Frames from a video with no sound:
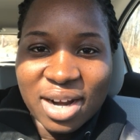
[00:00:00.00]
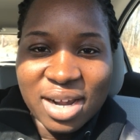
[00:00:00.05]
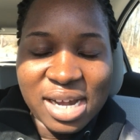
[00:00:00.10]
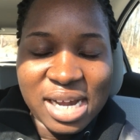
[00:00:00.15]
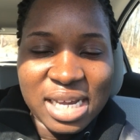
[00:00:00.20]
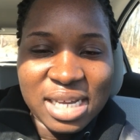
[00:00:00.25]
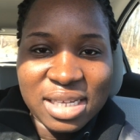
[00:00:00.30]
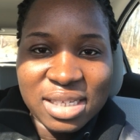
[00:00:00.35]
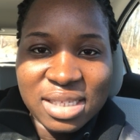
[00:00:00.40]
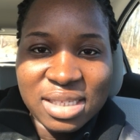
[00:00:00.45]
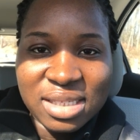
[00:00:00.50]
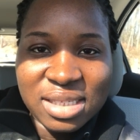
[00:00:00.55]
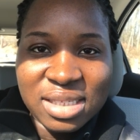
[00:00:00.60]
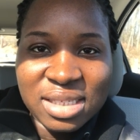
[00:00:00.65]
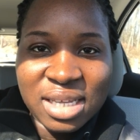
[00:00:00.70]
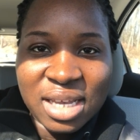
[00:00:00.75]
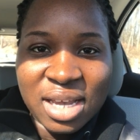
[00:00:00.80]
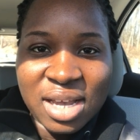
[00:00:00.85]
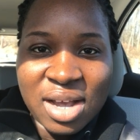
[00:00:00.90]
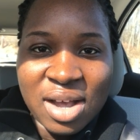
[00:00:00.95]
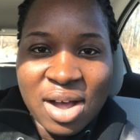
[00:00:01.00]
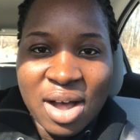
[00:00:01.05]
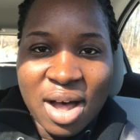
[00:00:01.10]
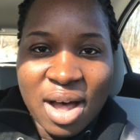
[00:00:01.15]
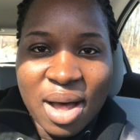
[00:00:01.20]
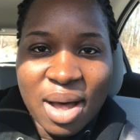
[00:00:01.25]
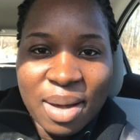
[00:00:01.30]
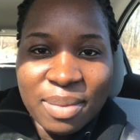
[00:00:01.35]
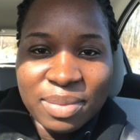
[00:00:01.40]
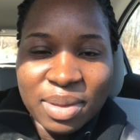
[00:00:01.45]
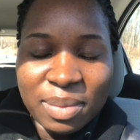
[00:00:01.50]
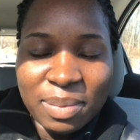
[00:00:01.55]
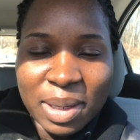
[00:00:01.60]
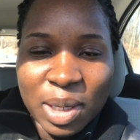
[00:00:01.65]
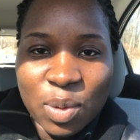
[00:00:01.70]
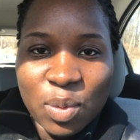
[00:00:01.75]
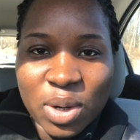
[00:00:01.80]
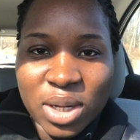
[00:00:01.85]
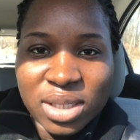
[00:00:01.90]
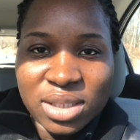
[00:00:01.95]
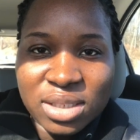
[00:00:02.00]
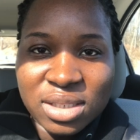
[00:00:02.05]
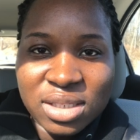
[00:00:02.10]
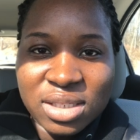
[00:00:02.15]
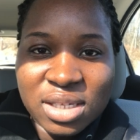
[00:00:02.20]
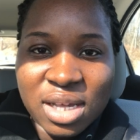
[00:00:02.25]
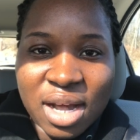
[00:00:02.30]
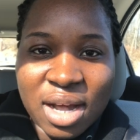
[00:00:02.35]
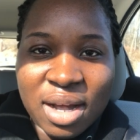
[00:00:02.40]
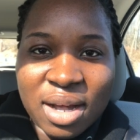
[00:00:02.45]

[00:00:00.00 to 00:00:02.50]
ice, the big ones,